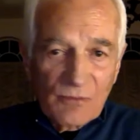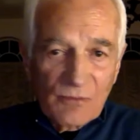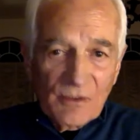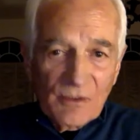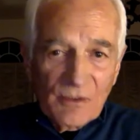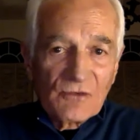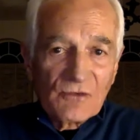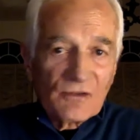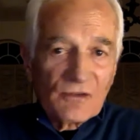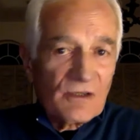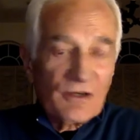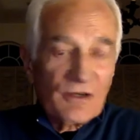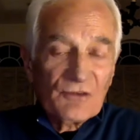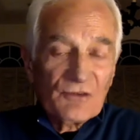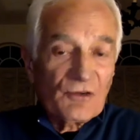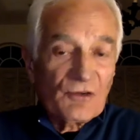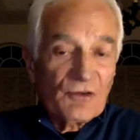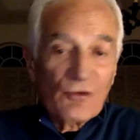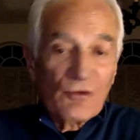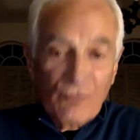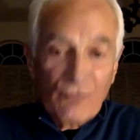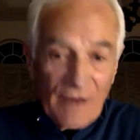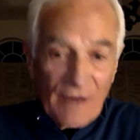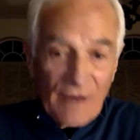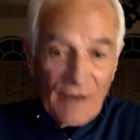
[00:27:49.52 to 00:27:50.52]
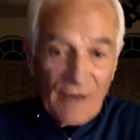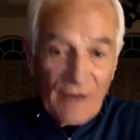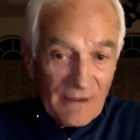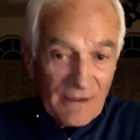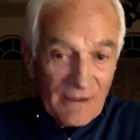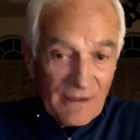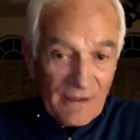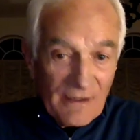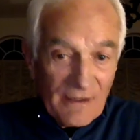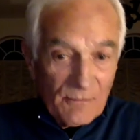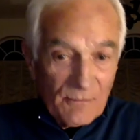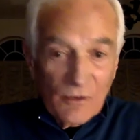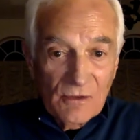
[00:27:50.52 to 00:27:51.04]
internet is
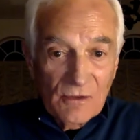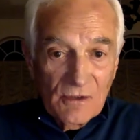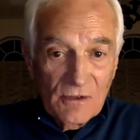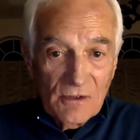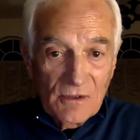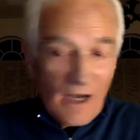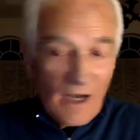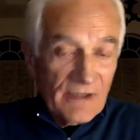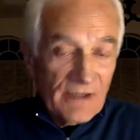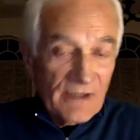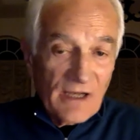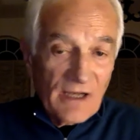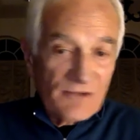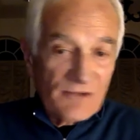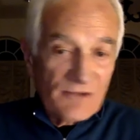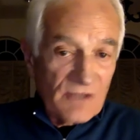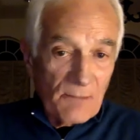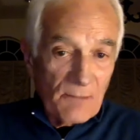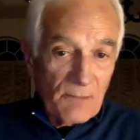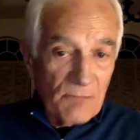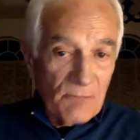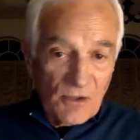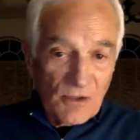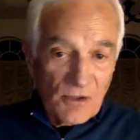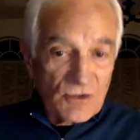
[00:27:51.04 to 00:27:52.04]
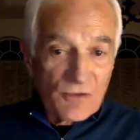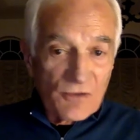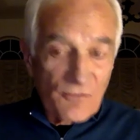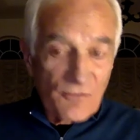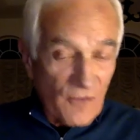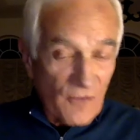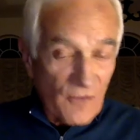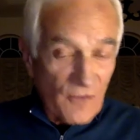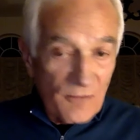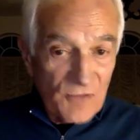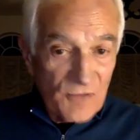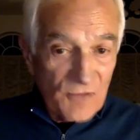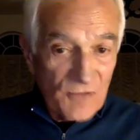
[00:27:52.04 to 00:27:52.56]
incredible. I got that picture
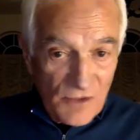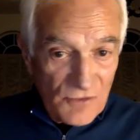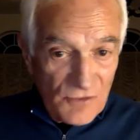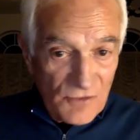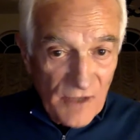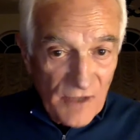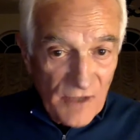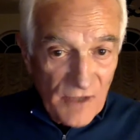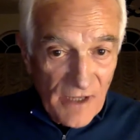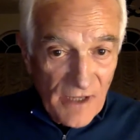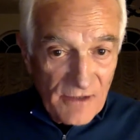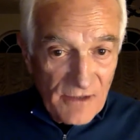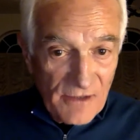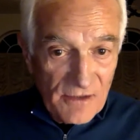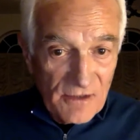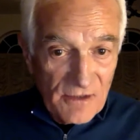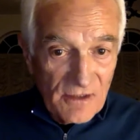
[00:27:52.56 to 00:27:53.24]
from the internet.